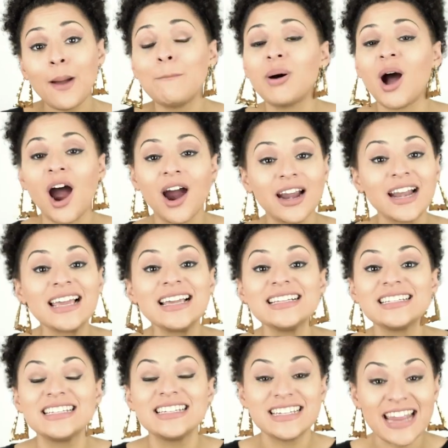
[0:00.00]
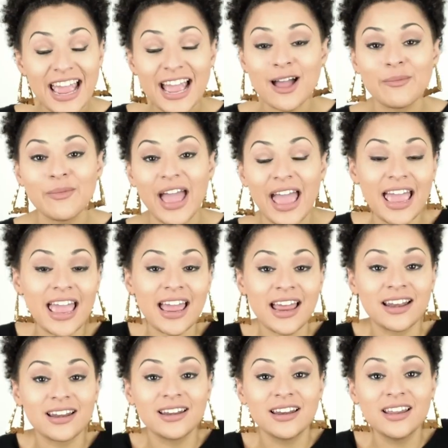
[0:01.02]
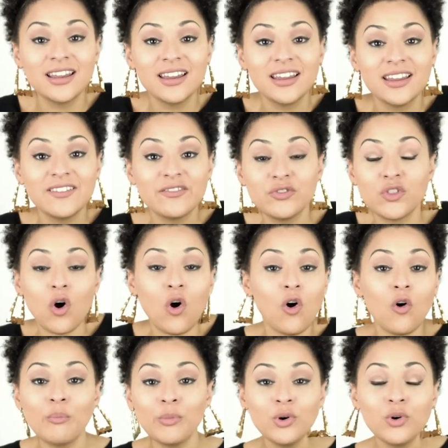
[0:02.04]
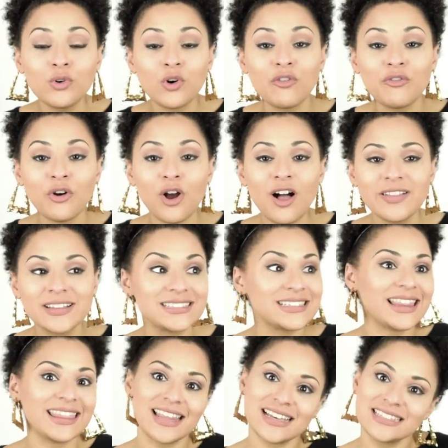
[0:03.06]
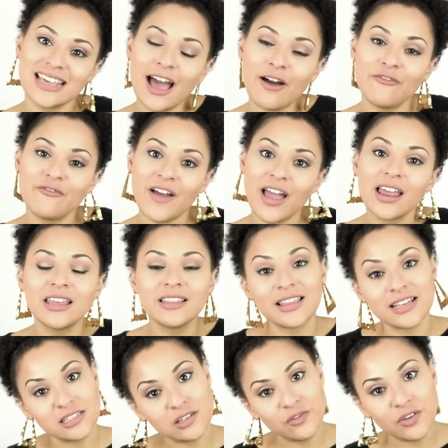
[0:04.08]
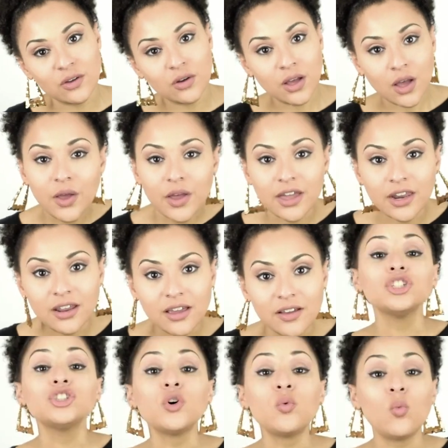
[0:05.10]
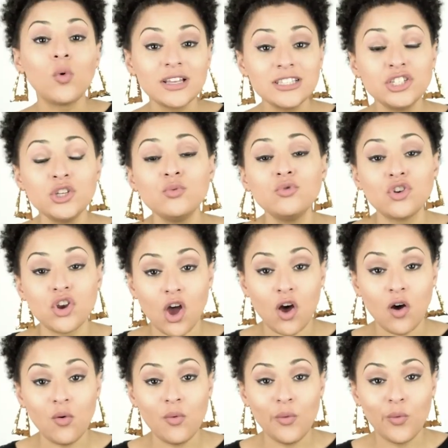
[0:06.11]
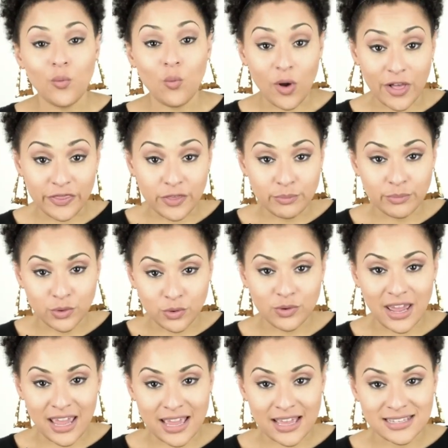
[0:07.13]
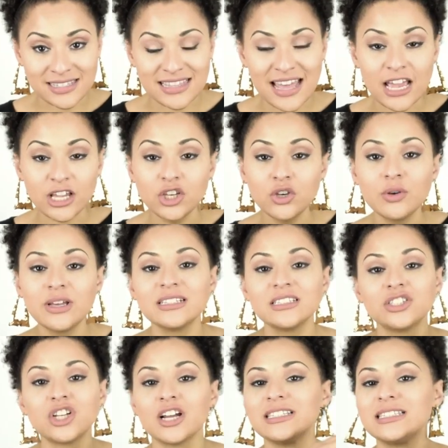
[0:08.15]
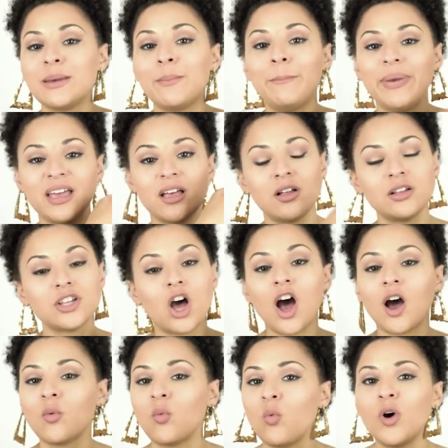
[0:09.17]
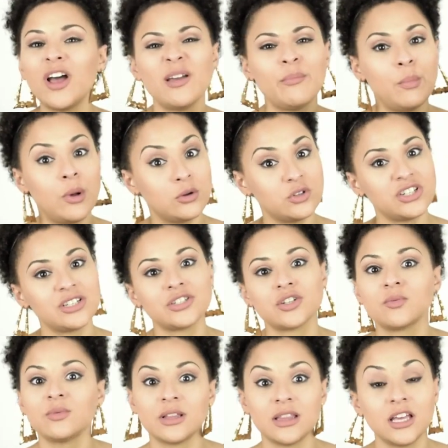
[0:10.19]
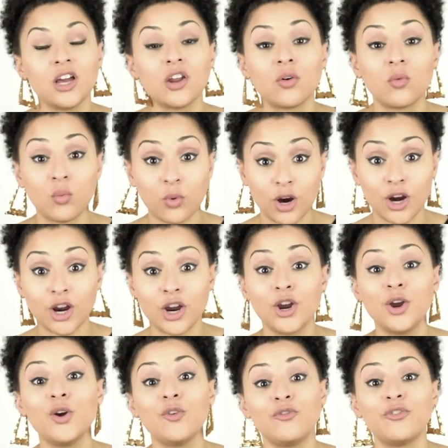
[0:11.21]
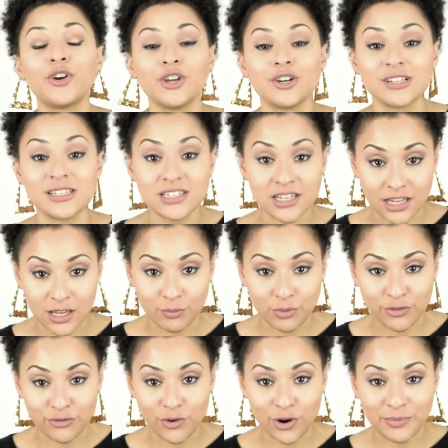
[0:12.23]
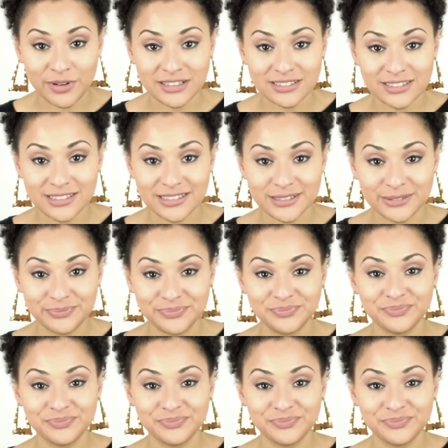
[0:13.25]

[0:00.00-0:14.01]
up party jam and the whole mood overall is let's have fun and let's feel good? So once you know what the mood is, then you can start to build on what emotions are really going to work for your singing performance.